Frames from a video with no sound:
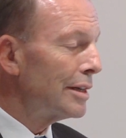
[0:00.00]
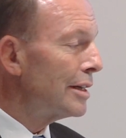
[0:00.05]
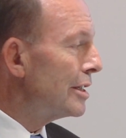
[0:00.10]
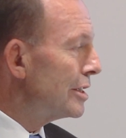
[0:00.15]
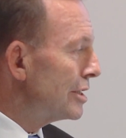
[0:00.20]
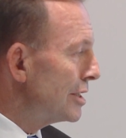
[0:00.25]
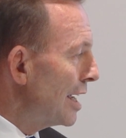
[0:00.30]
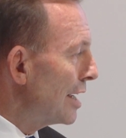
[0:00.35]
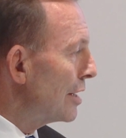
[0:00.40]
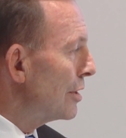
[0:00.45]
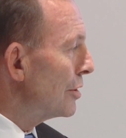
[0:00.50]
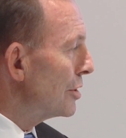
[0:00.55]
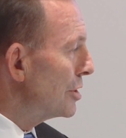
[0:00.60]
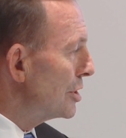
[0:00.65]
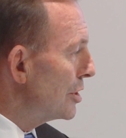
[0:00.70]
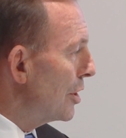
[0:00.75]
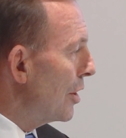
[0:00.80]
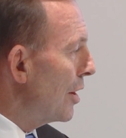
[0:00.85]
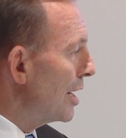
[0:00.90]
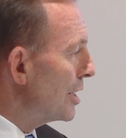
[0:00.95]
settled
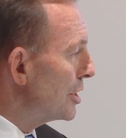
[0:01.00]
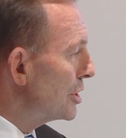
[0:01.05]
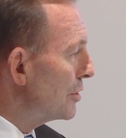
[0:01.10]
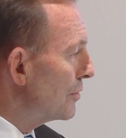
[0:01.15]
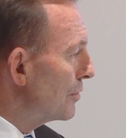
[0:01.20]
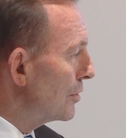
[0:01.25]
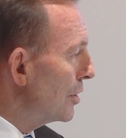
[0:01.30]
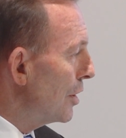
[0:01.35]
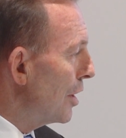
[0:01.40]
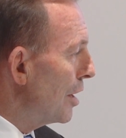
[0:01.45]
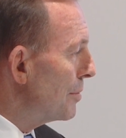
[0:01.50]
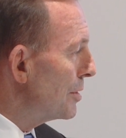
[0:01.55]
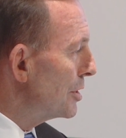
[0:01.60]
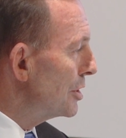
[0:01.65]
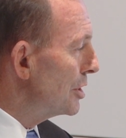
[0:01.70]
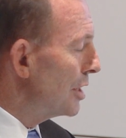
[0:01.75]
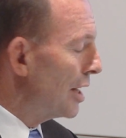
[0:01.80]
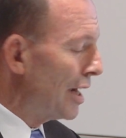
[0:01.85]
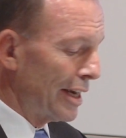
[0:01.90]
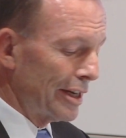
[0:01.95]
science of climate
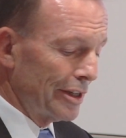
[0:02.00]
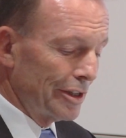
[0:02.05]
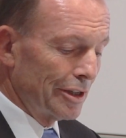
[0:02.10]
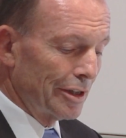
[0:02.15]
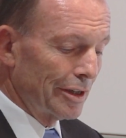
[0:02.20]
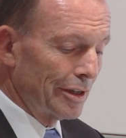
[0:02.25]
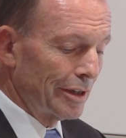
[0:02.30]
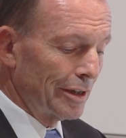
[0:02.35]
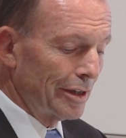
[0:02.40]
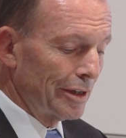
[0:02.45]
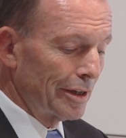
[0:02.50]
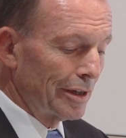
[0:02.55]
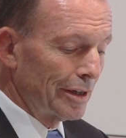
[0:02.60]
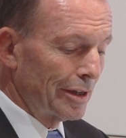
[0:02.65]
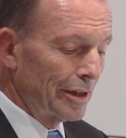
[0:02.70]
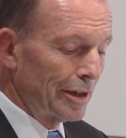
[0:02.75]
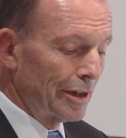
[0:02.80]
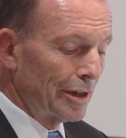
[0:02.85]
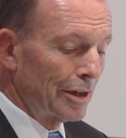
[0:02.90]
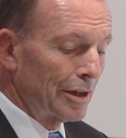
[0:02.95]
change
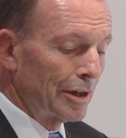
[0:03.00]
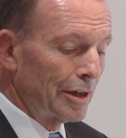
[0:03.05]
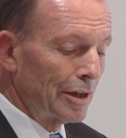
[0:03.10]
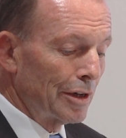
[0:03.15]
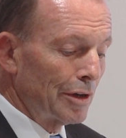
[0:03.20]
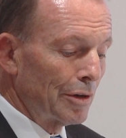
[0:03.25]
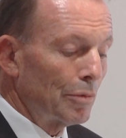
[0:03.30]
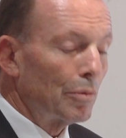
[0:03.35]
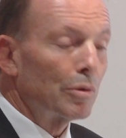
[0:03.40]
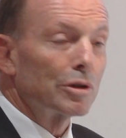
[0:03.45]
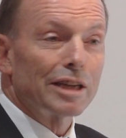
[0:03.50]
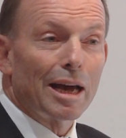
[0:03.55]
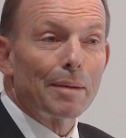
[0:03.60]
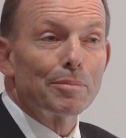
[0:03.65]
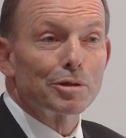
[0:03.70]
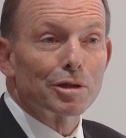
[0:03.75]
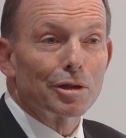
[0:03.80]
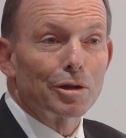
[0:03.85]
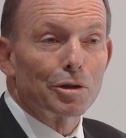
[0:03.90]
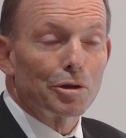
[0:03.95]
was
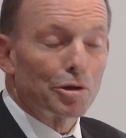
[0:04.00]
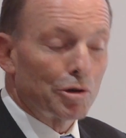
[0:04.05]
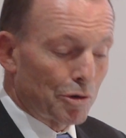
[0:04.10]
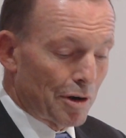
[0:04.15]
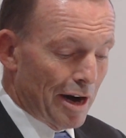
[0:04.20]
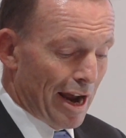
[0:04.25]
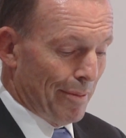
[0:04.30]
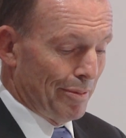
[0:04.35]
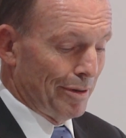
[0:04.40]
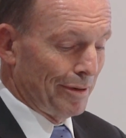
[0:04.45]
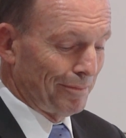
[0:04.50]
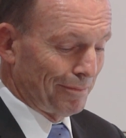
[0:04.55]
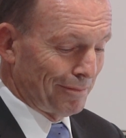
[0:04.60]
absolute crap.